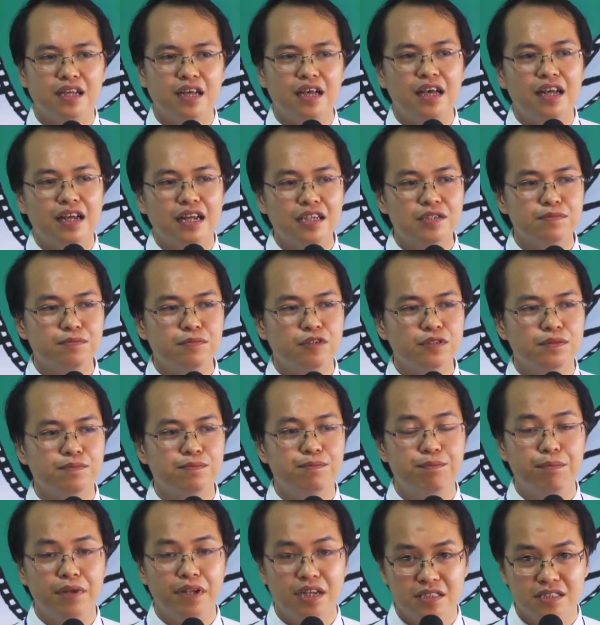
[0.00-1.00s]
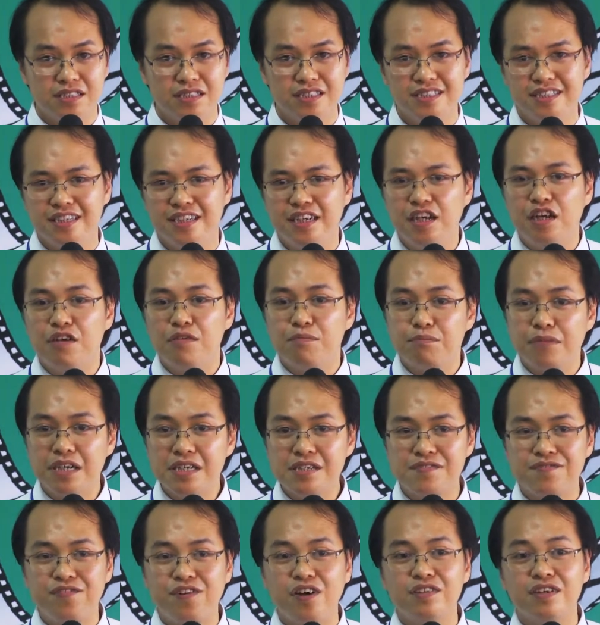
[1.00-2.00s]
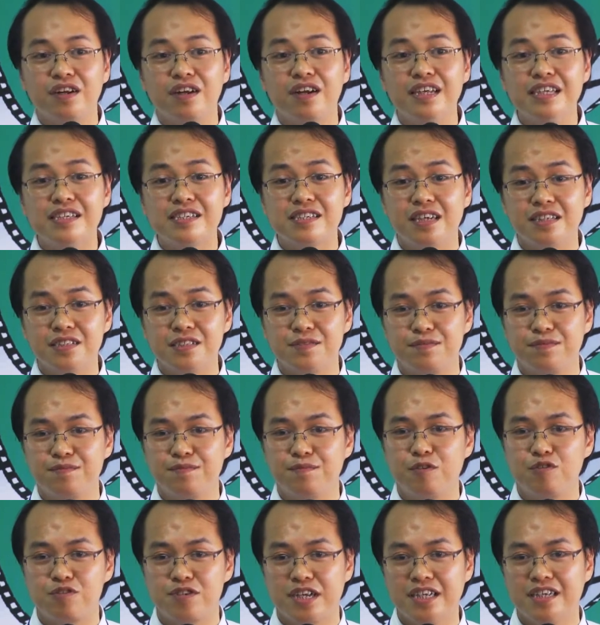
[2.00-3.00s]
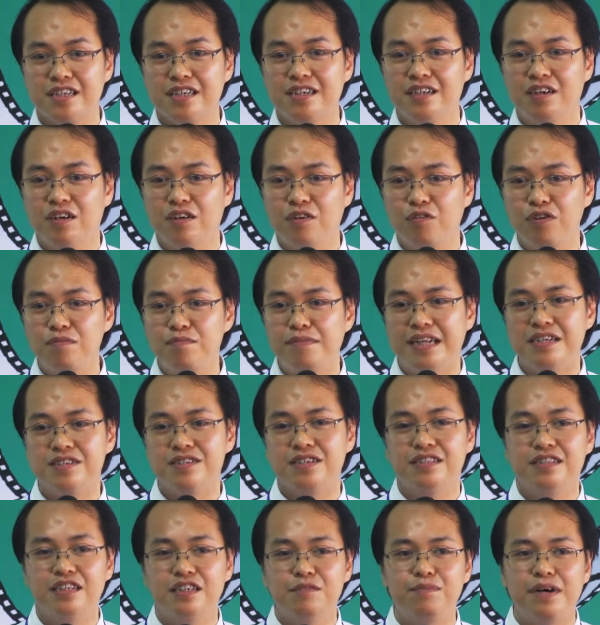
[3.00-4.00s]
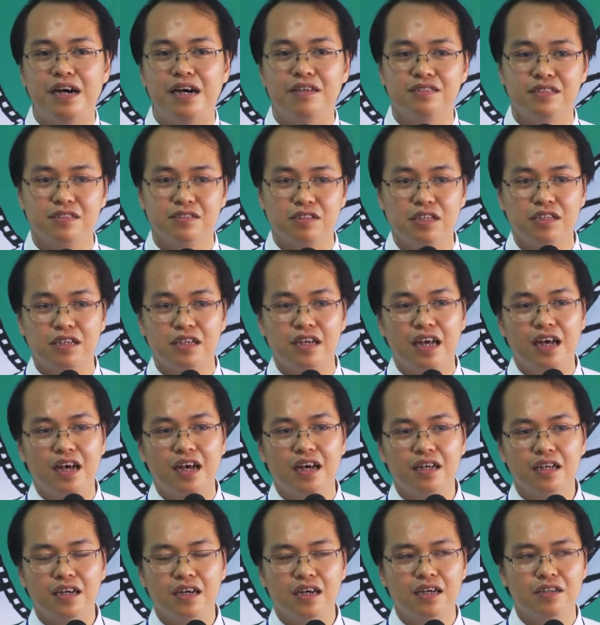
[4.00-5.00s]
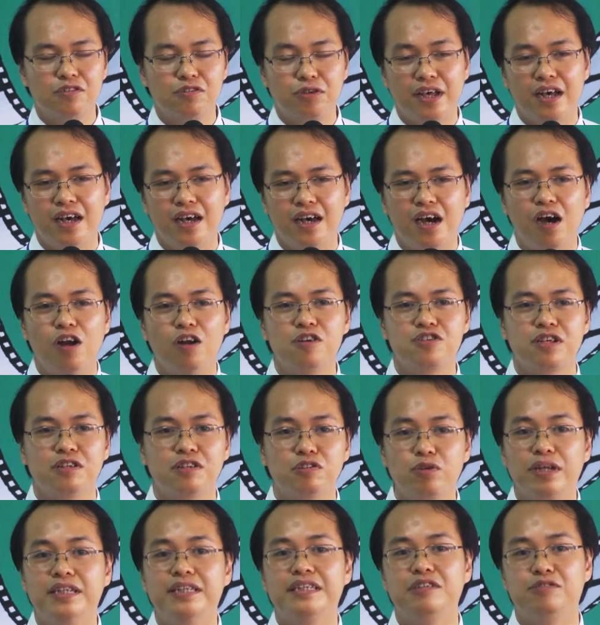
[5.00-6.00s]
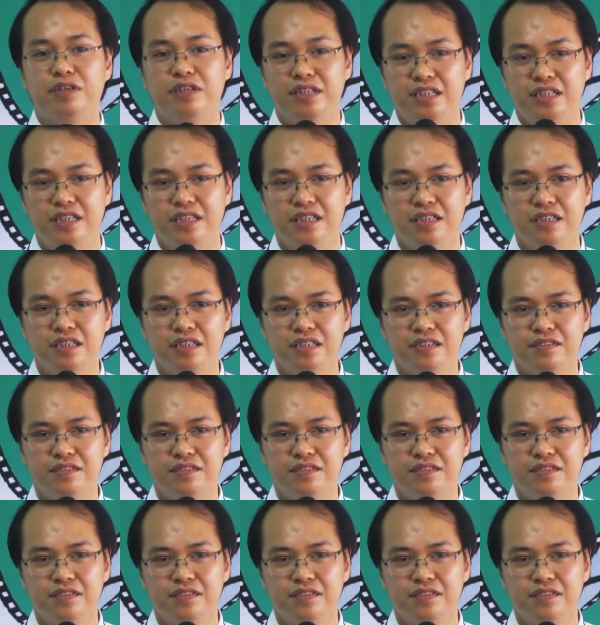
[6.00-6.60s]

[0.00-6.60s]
Erasmus Plus, but for the research project, we mentioned about 2020.